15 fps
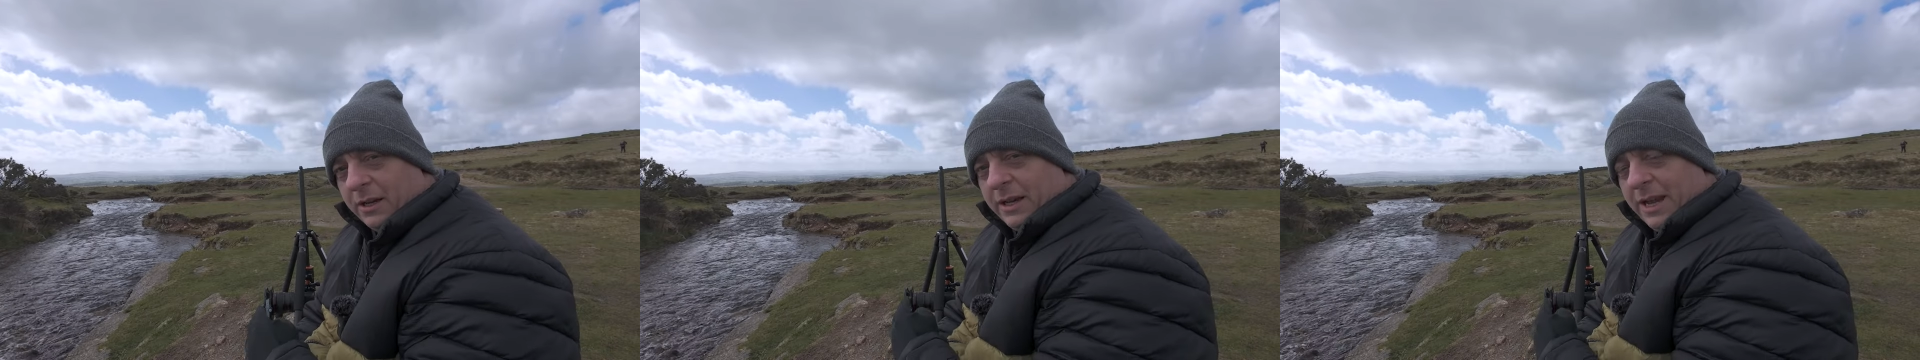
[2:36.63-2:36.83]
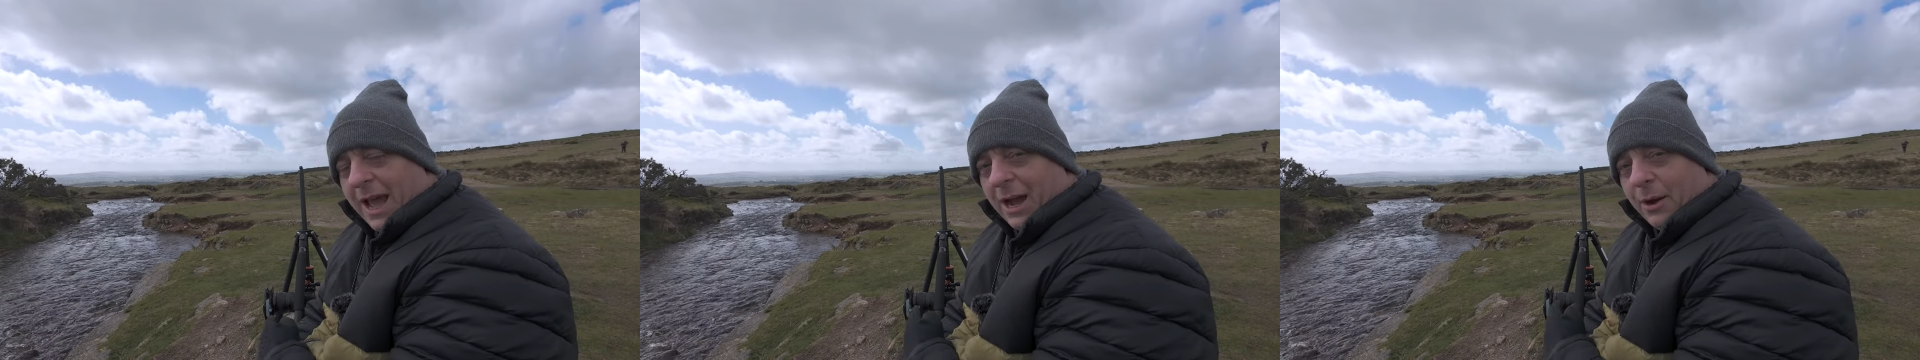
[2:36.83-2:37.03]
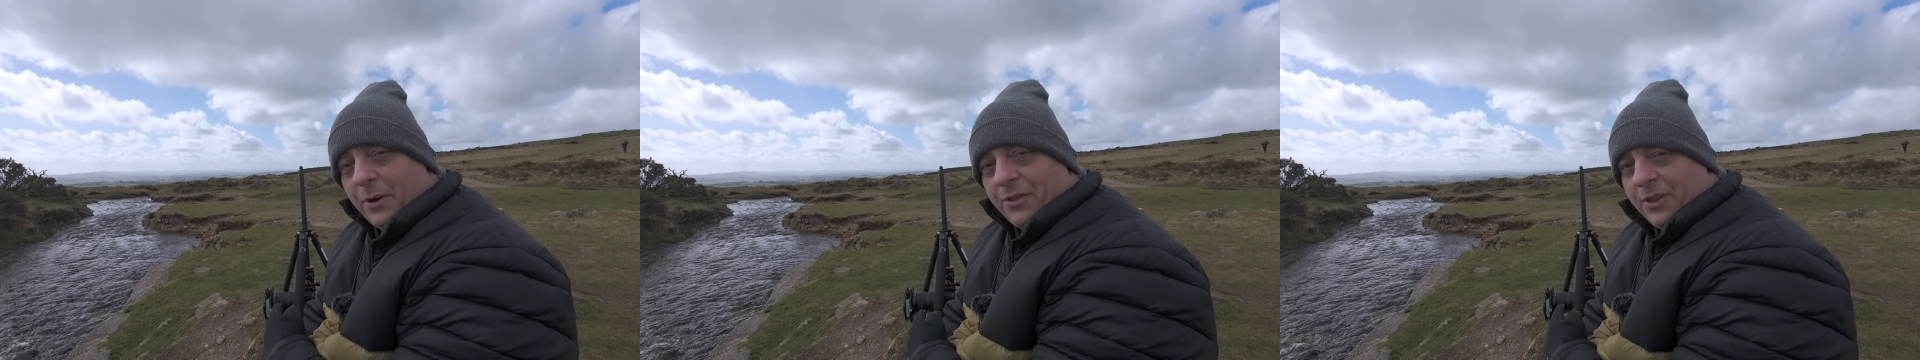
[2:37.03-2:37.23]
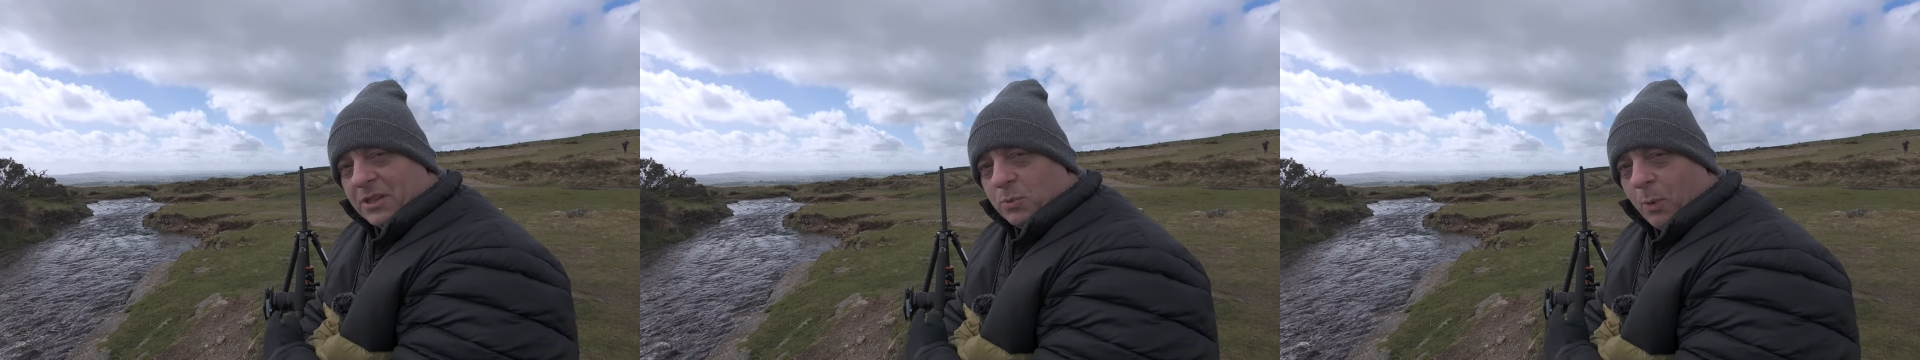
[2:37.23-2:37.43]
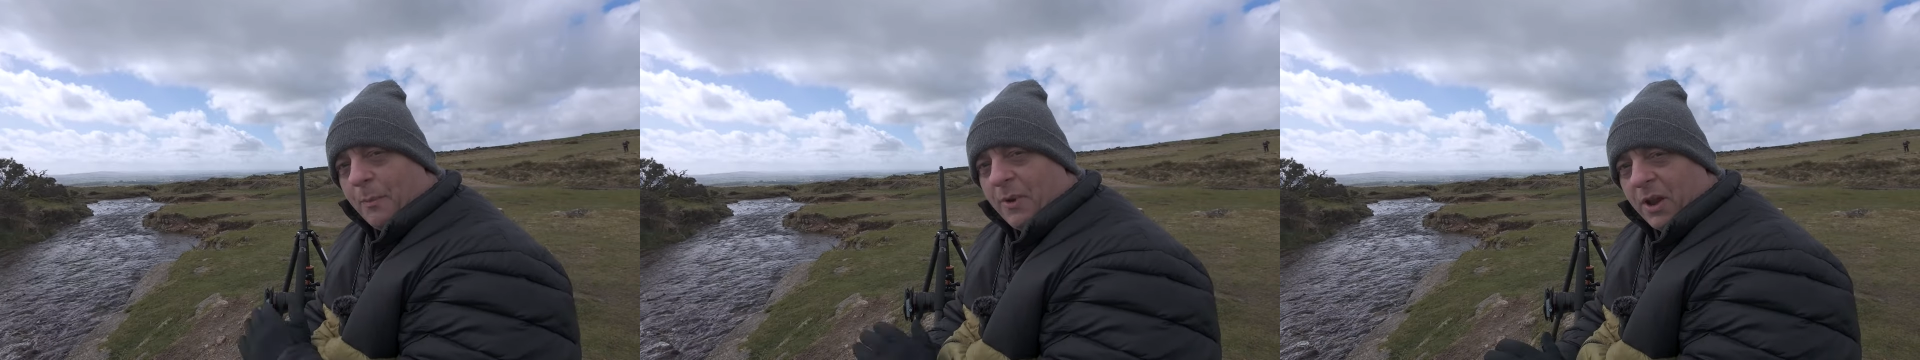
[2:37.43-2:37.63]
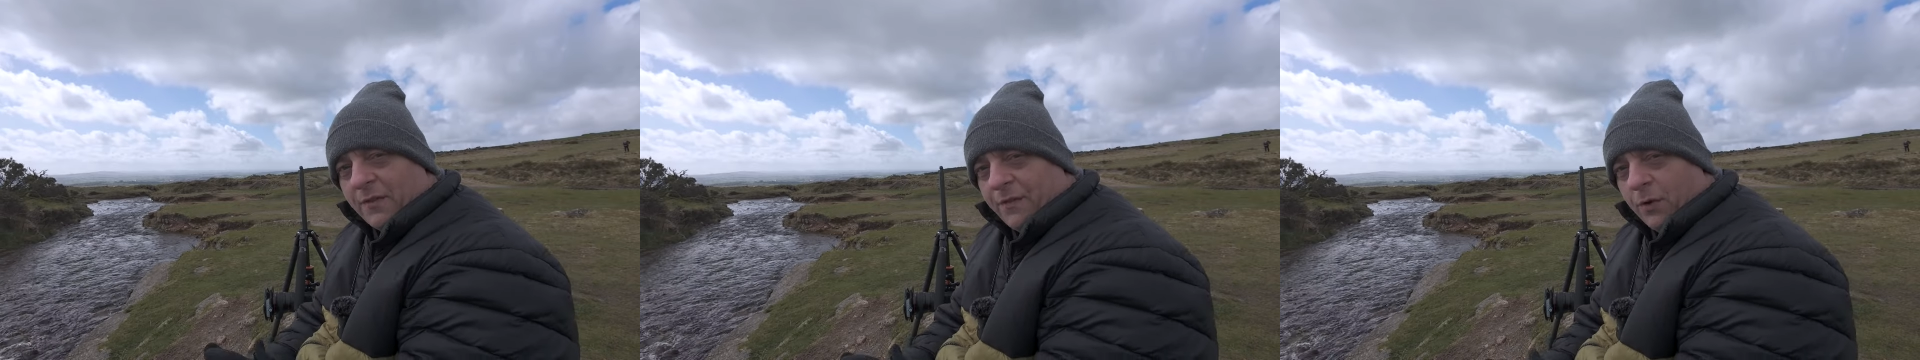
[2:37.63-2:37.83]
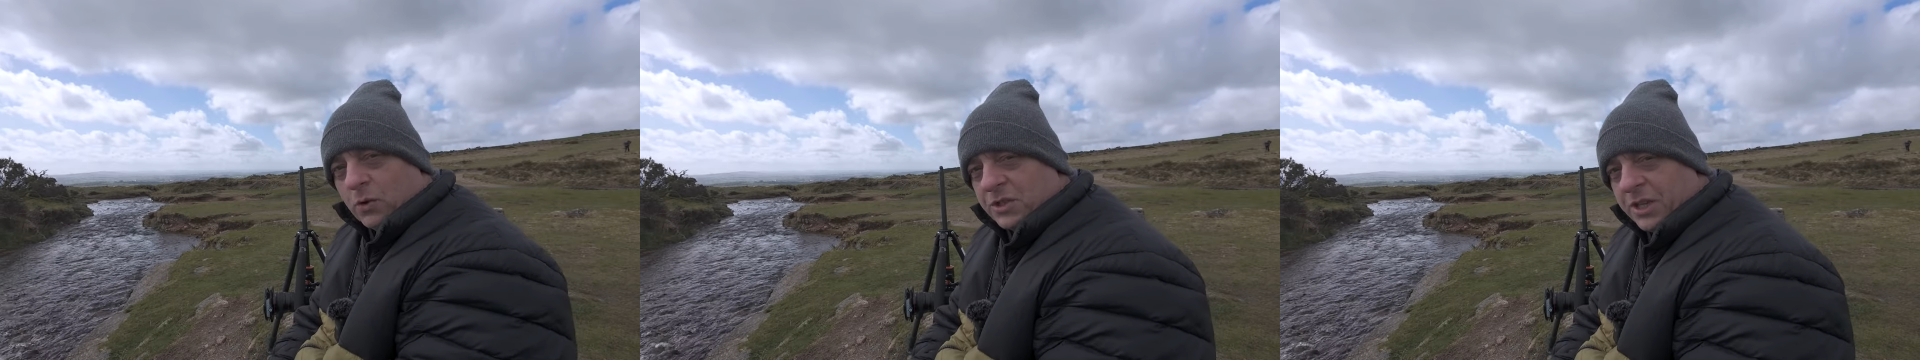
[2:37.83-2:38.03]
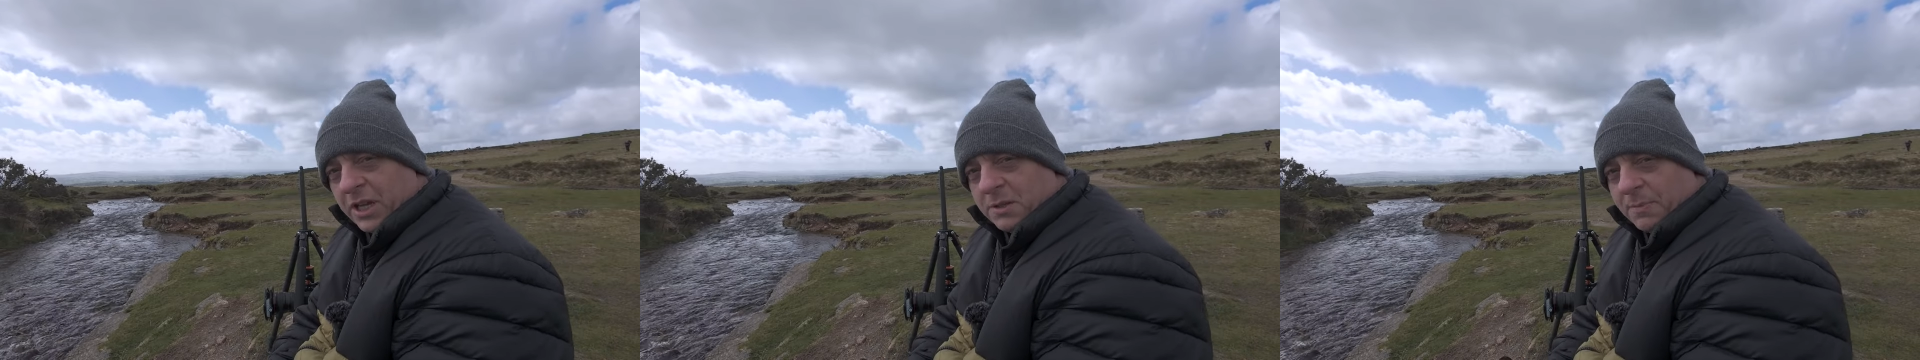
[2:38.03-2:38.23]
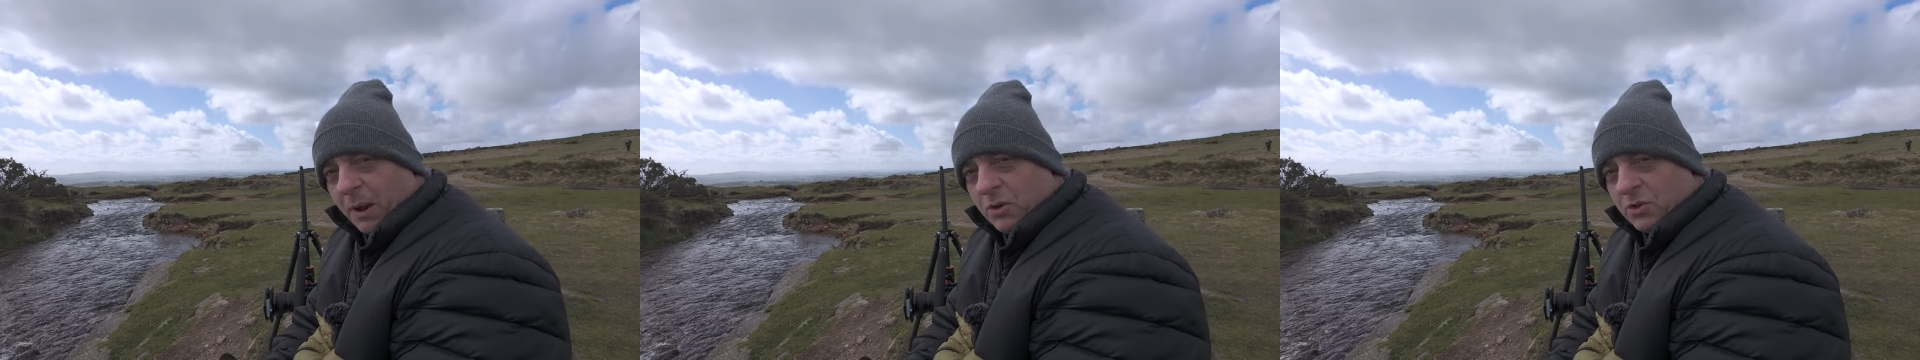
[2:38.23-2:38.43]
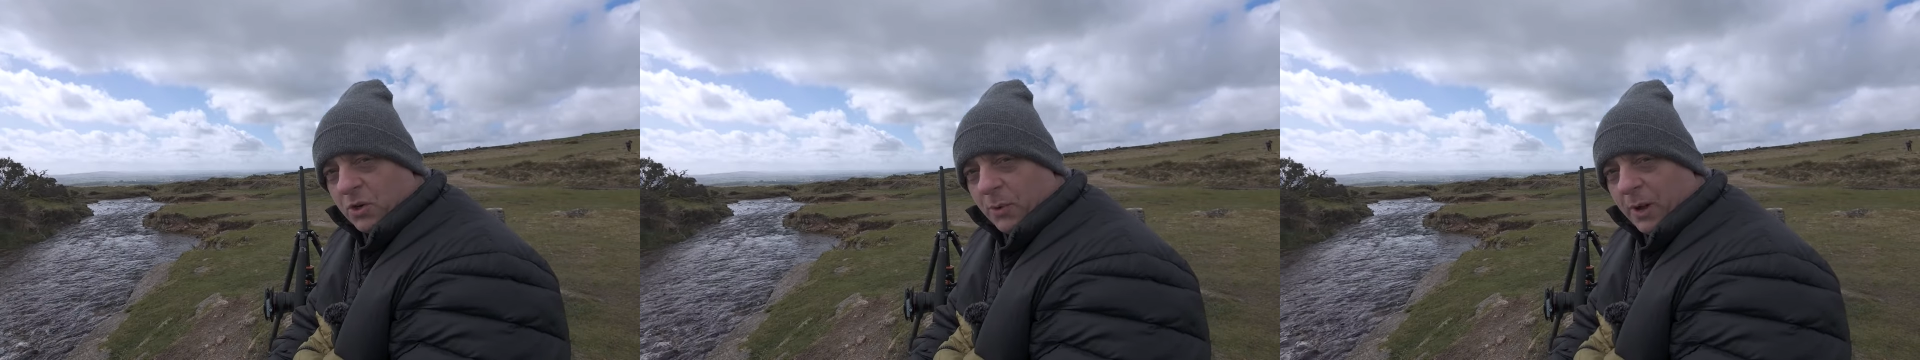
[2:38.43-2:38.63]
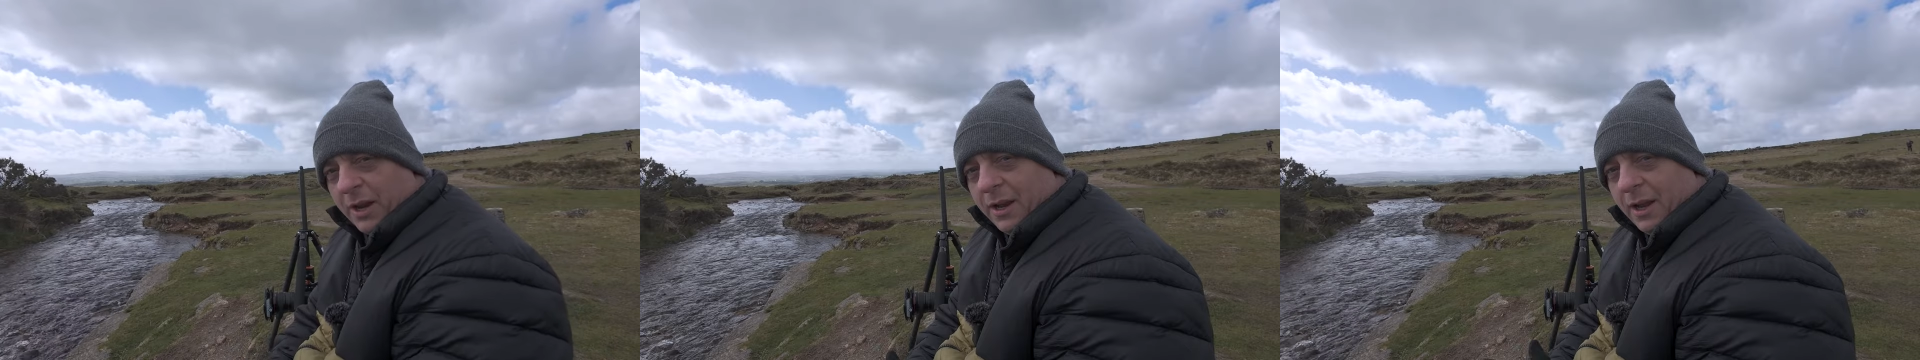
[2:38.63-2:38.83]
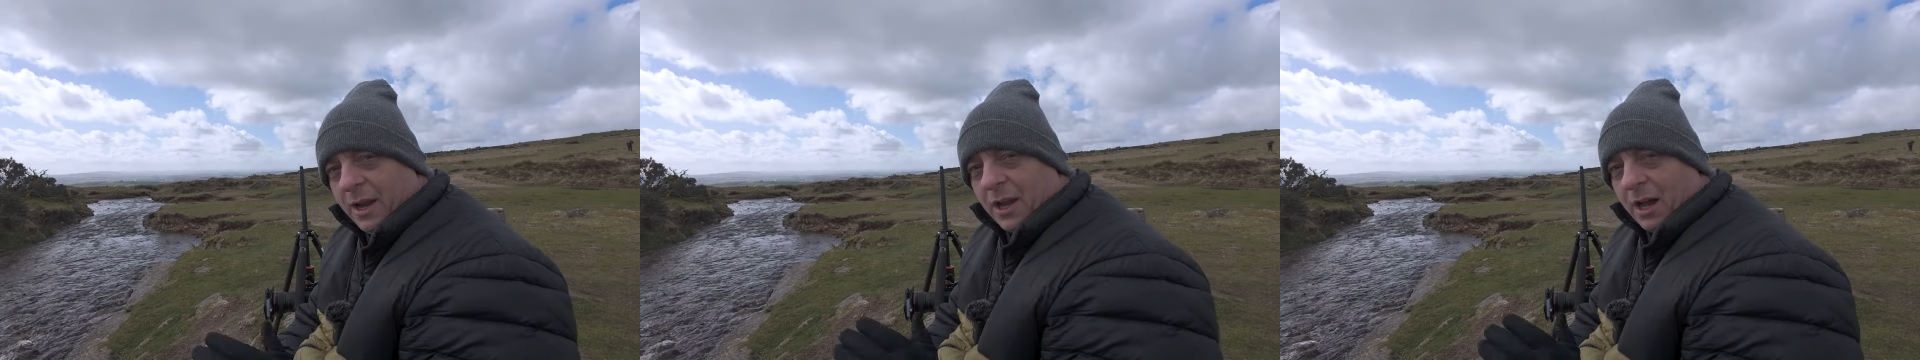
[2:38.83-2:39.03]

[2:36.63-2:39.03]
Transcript: now at this one minute forty exposure one,